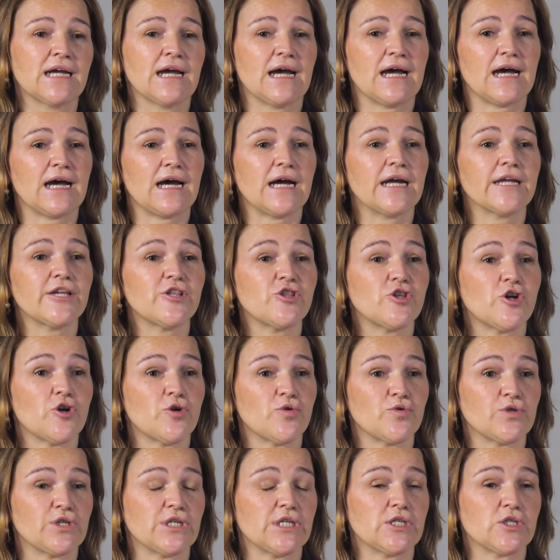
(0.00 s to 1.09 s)
high
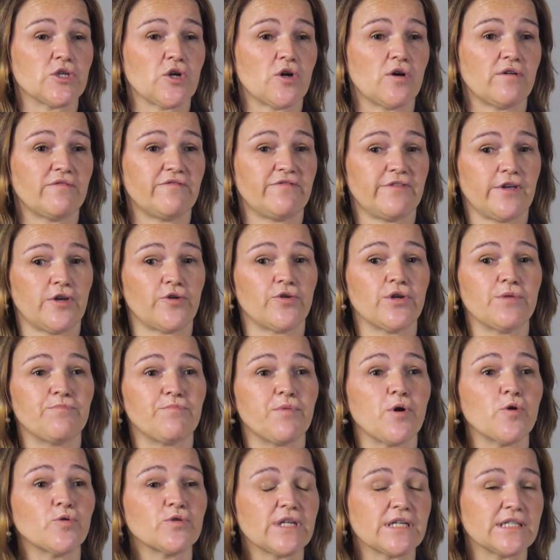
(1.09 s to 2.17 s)
doses of very
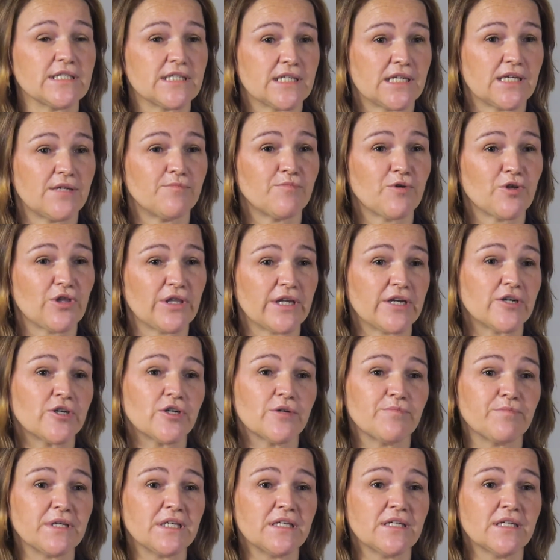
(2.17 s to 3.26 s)
potent
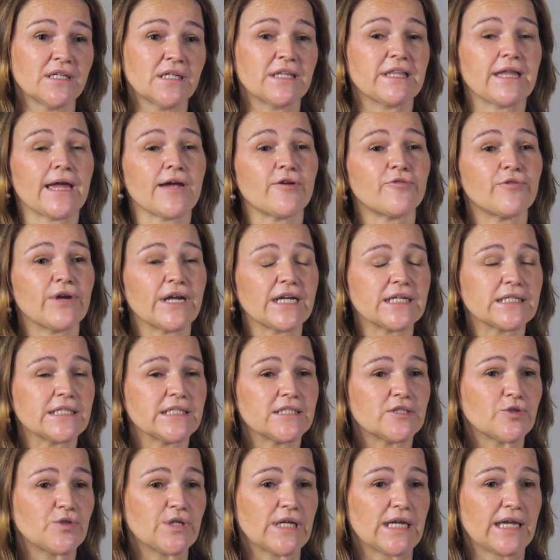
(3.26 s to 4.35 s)
chemotherapy directly
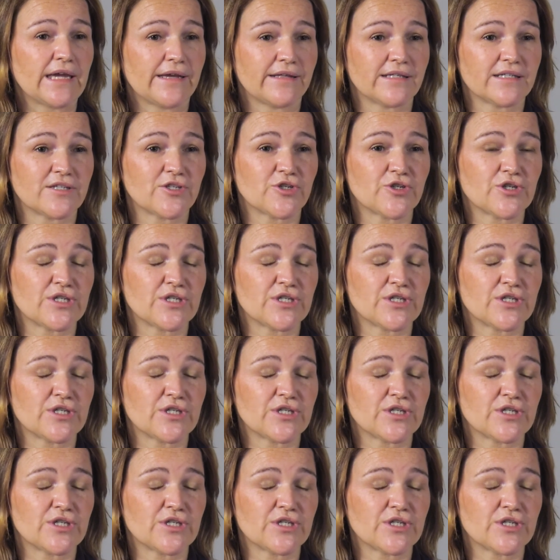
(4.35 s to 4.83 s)
to the cancer